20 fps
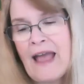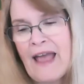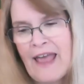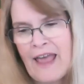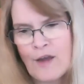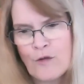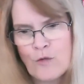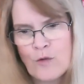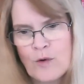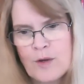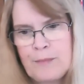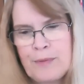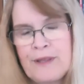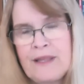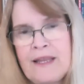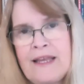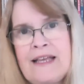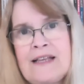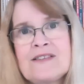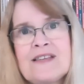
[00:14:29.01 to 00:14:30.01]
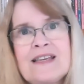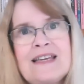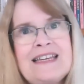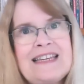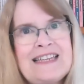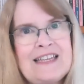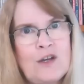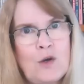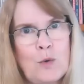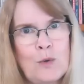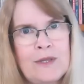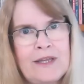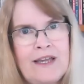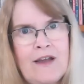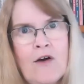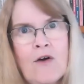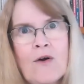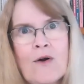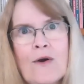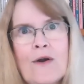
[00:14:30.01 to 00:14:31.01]
every place equally
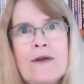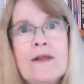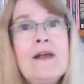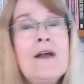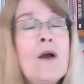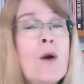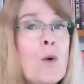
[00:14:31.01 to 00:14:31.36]
hard,